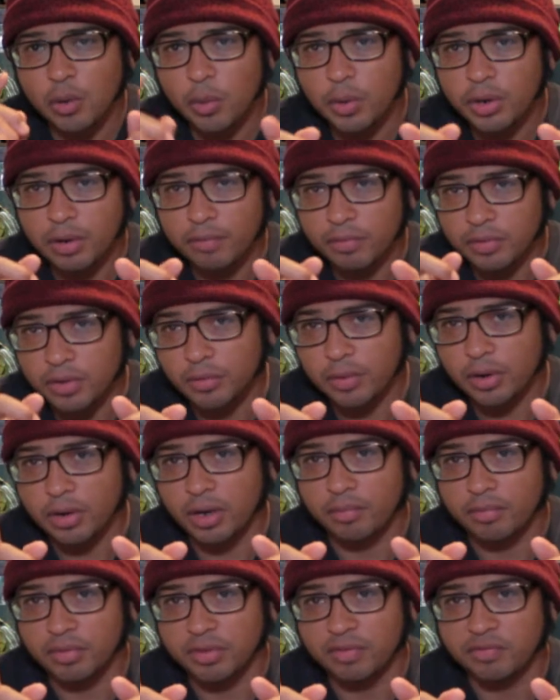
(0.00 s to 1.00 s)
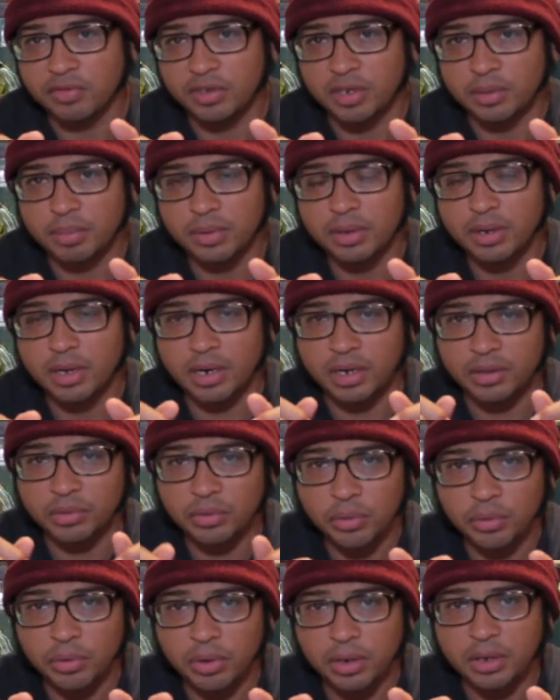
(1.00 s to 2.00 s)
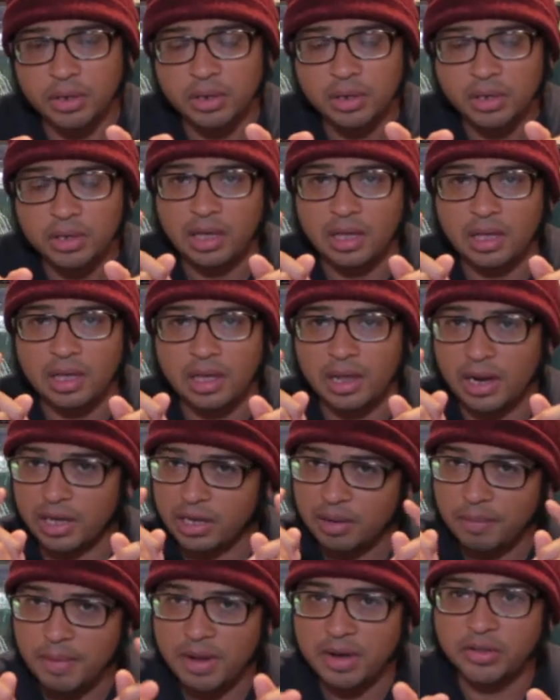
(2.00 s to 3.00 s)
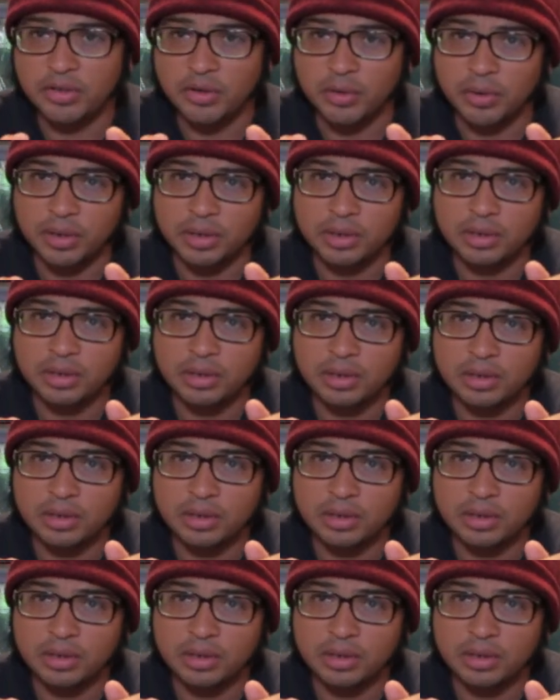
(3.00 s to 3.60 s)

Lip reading: I went up for the run out for the flip and I threw it and I committed to it.